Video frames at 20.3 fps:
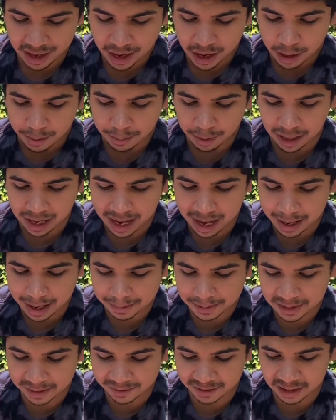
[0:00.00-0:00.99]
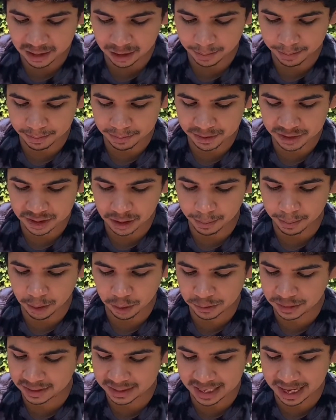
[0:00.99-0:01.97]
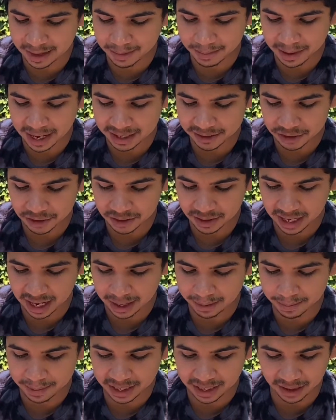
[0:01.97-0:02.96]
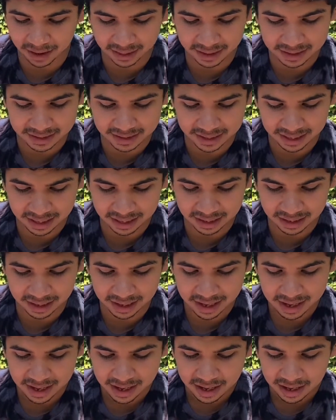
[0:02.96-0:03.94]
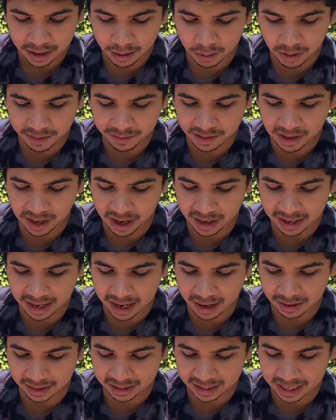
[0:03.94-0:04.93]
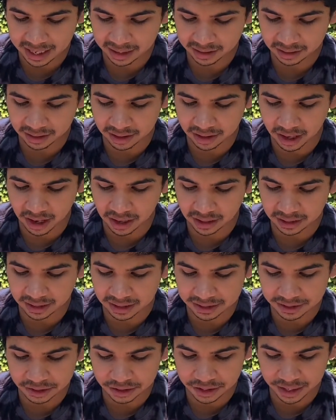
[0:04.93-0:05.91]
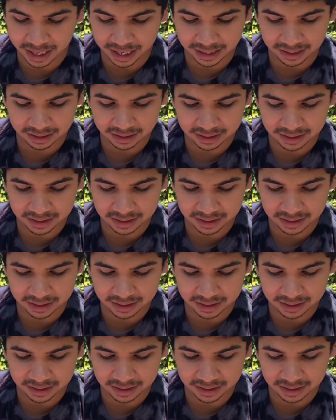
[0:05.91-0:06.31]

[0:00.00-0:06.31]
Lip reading: Perhaps if some old Zen master had been on the scene, he would have gone out and kicked the dog on his chain to